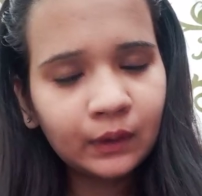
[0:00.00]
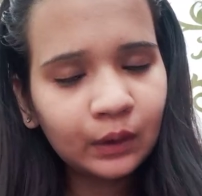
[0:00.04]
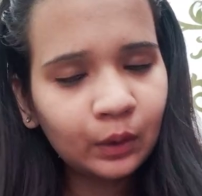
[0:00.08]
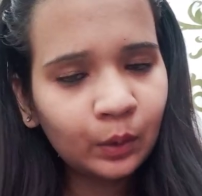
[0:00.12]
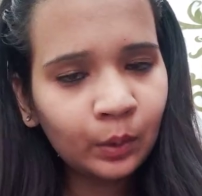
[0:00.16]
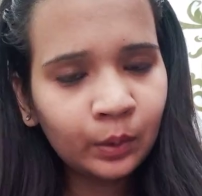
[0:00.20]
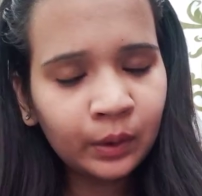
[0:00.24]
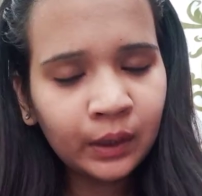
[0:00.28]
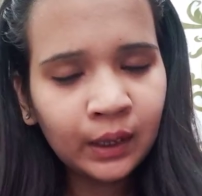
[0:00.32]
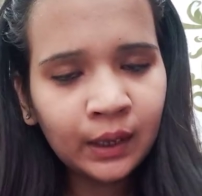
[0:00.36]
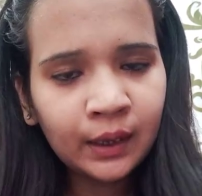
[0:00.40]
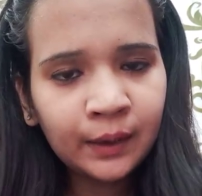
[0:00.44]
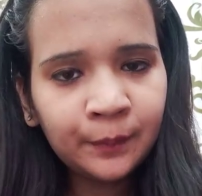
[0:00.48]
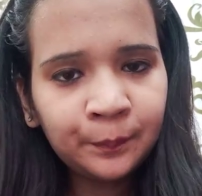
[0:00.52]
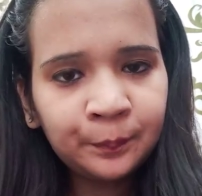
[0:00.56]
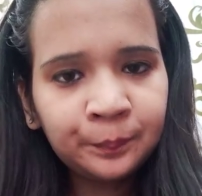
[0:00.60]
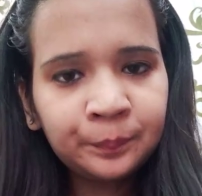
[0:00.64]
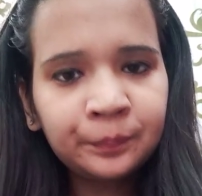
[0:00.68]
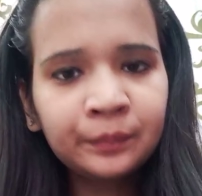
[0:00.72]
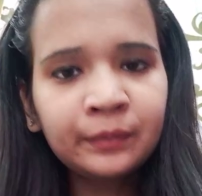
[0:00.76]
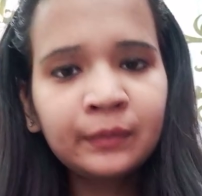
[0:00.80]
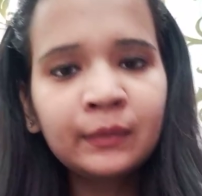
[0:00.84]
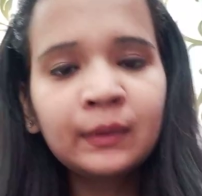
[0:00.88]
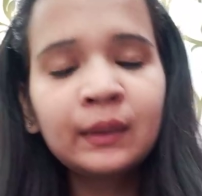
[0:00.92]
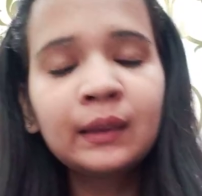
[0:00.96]
Okay,
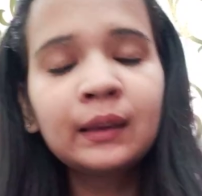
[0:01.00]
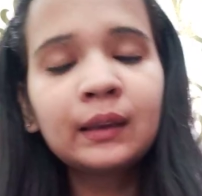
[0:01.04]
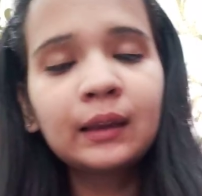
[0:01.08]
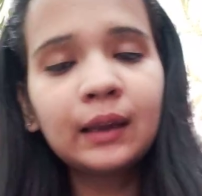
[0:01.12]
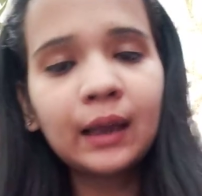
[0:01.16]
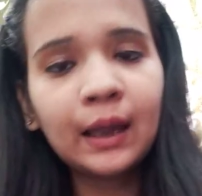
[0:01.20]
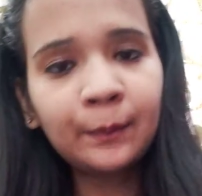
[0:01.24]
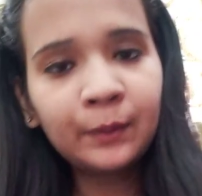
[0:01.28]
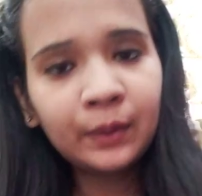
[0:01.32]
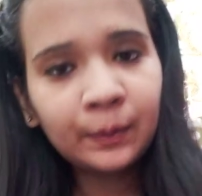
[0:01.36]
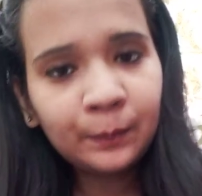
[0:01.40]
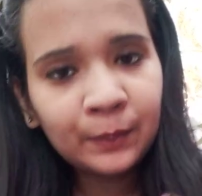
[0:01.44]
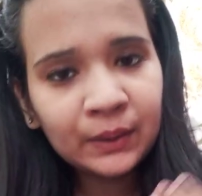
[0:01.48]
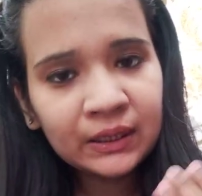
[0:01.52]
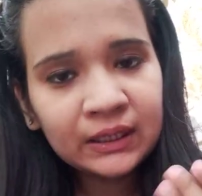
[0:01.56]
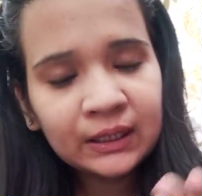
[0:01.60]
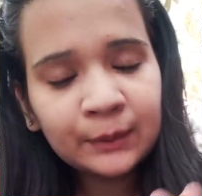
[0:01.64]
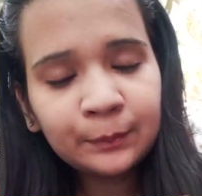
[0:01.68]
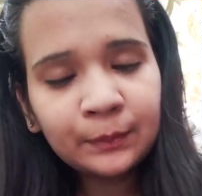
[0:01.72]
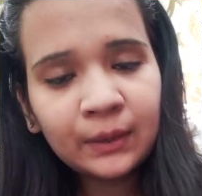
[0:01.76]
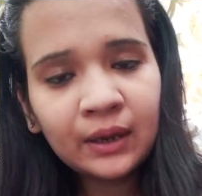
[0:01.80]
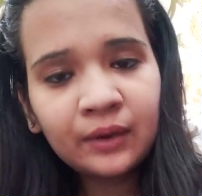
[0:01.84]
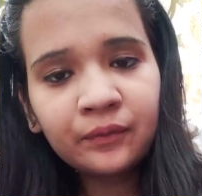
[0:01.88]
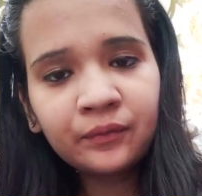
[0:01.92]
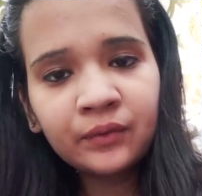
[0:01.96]
I'm repeating
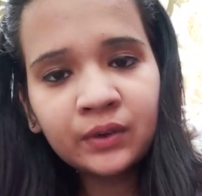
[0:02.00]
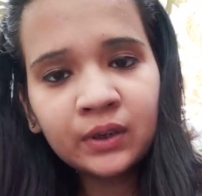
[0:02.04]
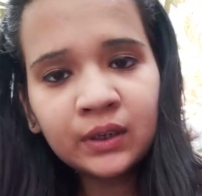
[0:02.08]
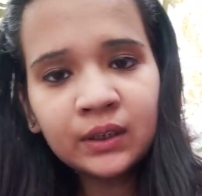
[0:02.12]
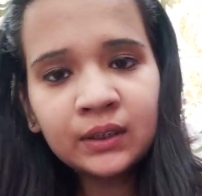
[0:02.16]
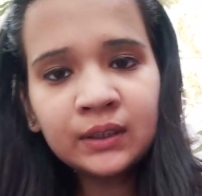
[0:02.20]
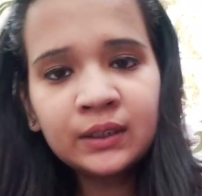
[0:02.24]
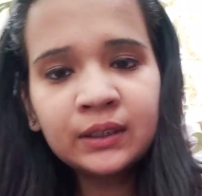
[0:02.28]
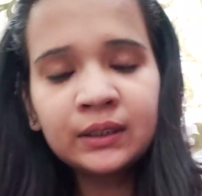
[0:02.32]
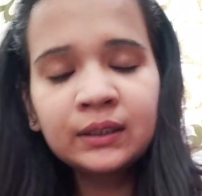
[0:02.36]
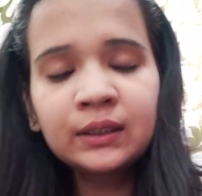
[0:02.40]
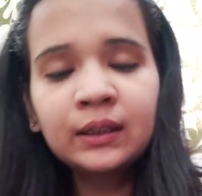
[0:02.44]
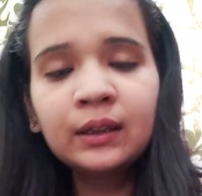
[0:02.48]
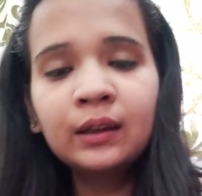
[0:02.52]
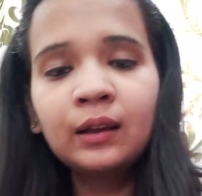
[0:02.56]
my words.